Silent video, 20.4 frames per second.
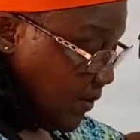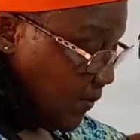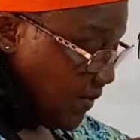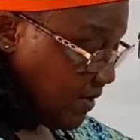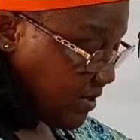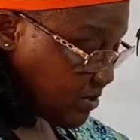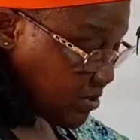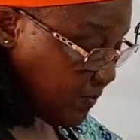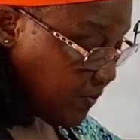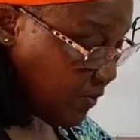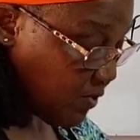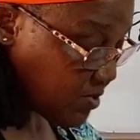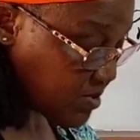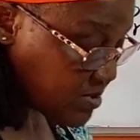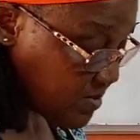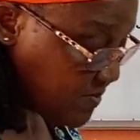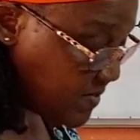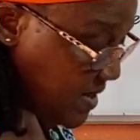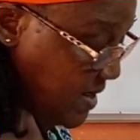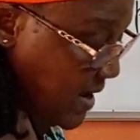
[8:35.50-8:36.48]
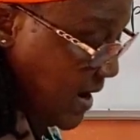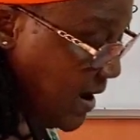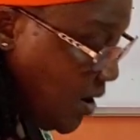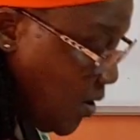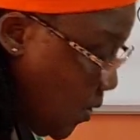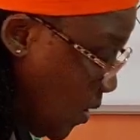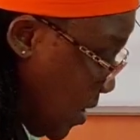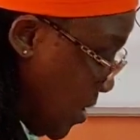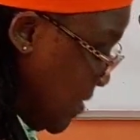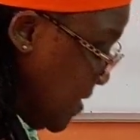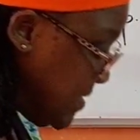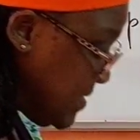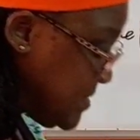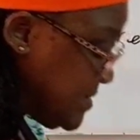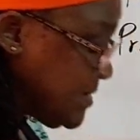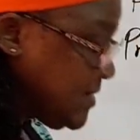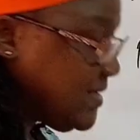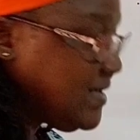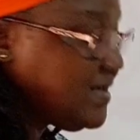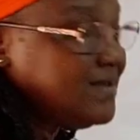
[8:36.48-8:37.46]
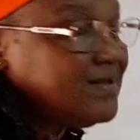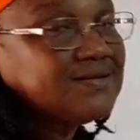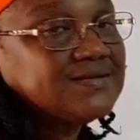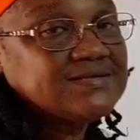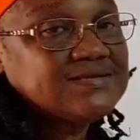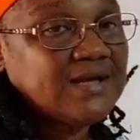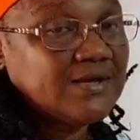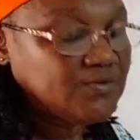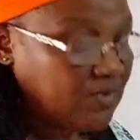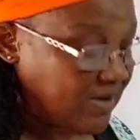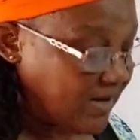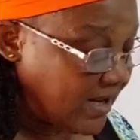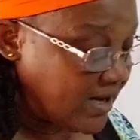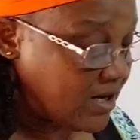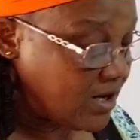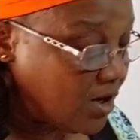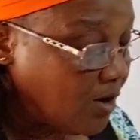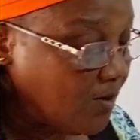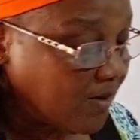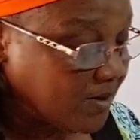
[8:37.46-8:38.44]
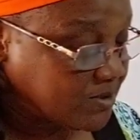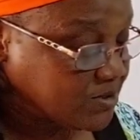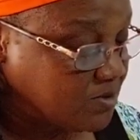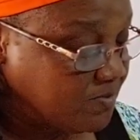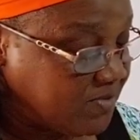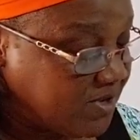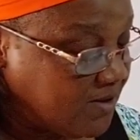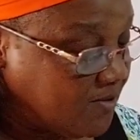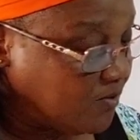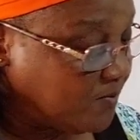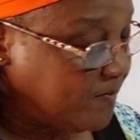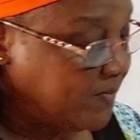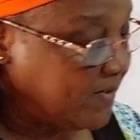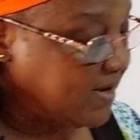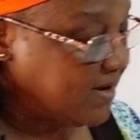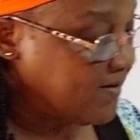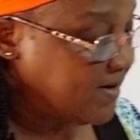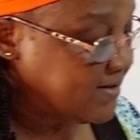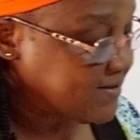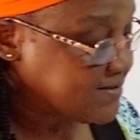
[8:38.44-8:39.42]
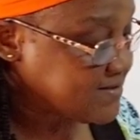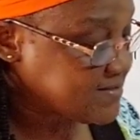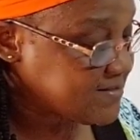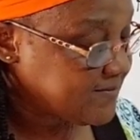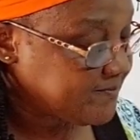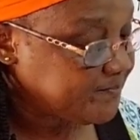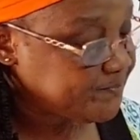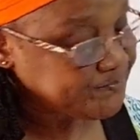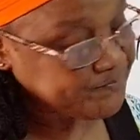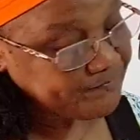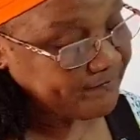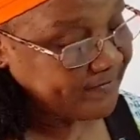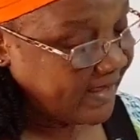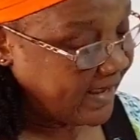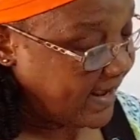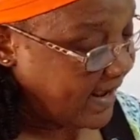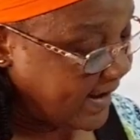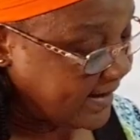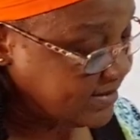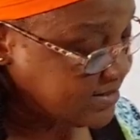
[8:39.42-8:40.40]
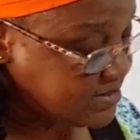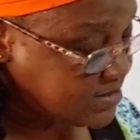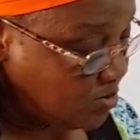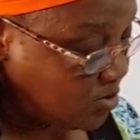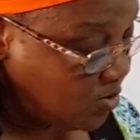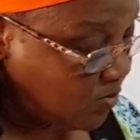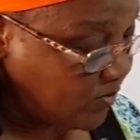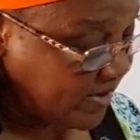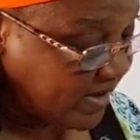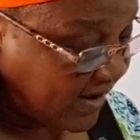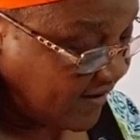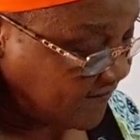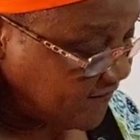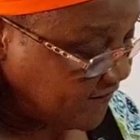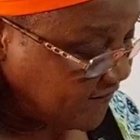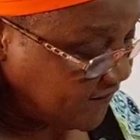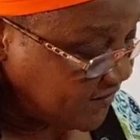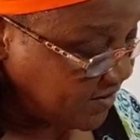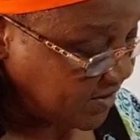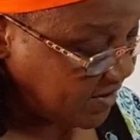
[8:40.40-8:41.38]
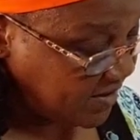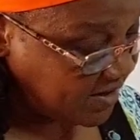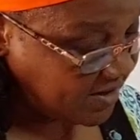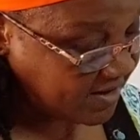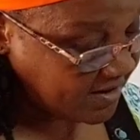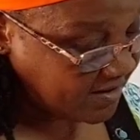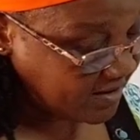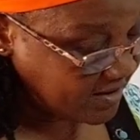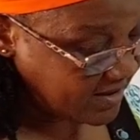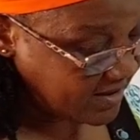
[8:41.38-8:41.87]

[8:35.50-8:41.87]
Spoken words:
We're supposed to be acquiring skills that will allow us to be good parents. And so we have here